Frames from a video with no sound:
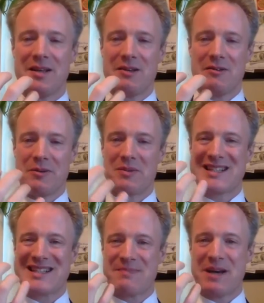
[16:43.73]
from the
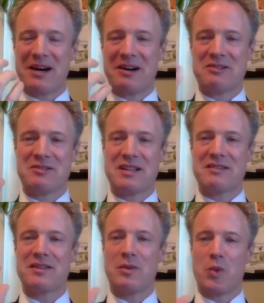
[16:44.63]
spell that
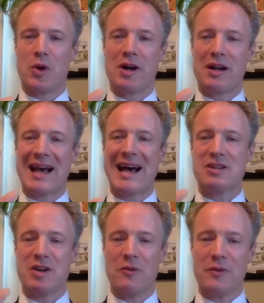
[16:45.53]
the word has
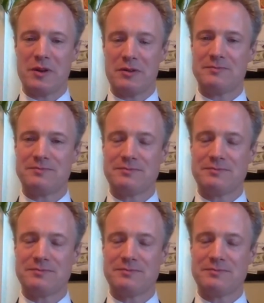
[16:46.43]
over you?